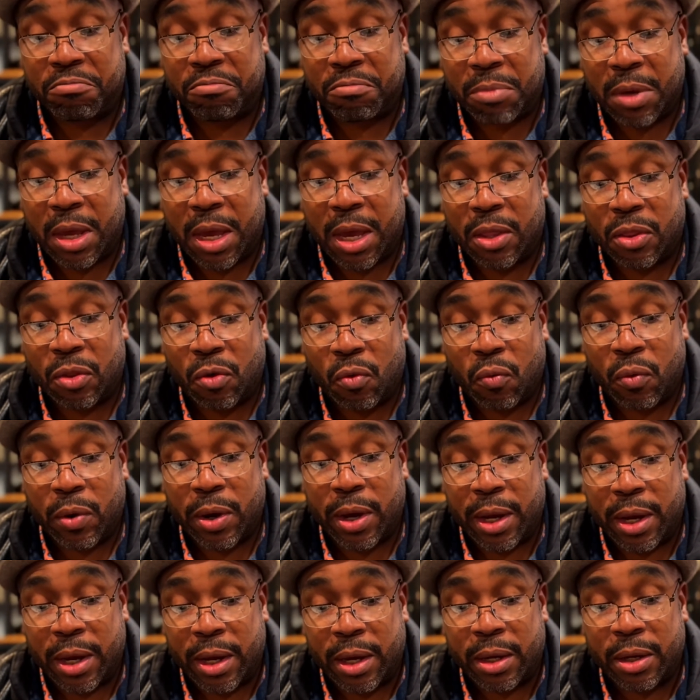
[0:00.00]
and the
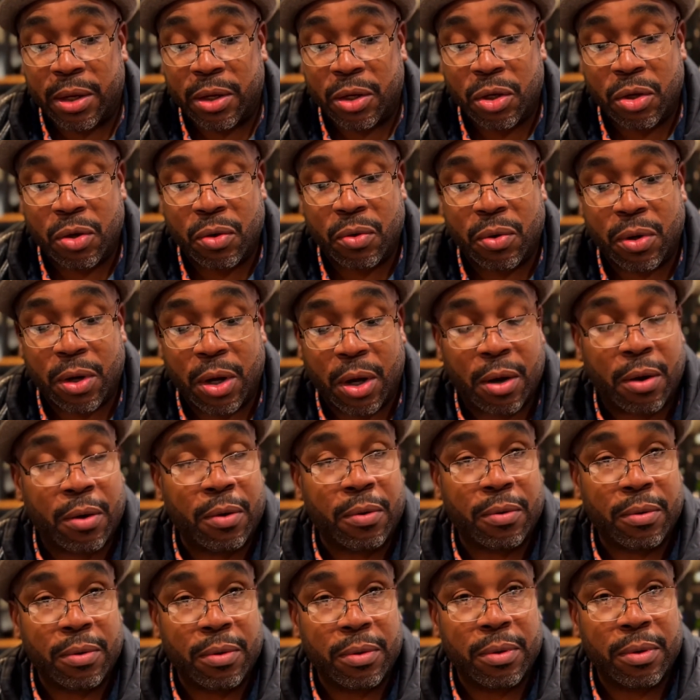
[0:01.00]
way you know.
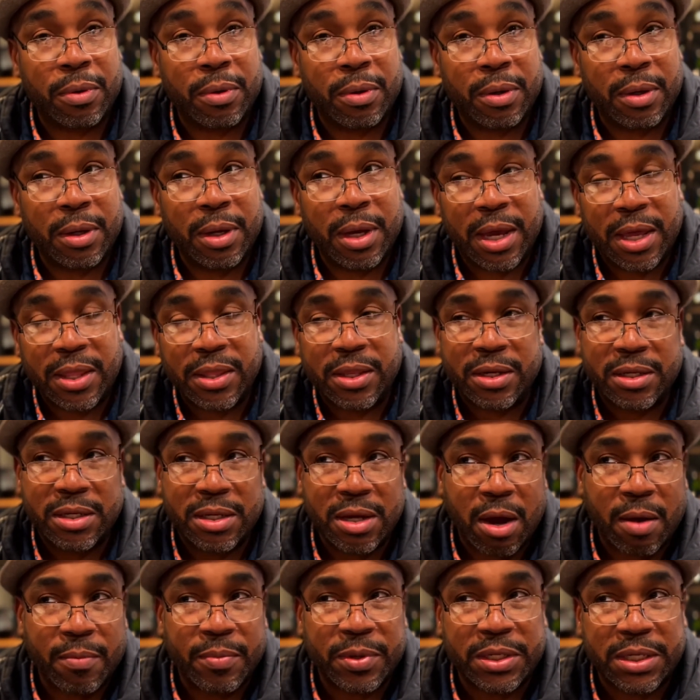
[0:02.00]
And then
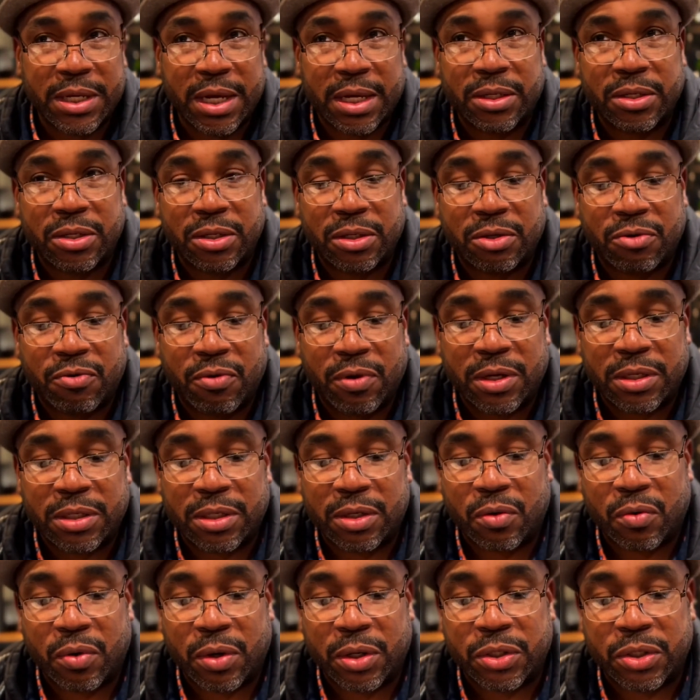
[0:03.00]
Thomas asked this crazy
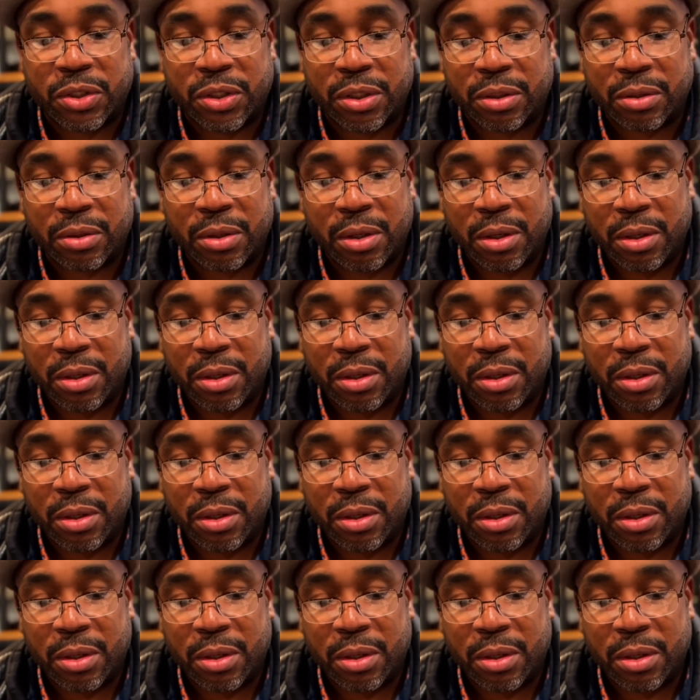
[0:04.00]
question.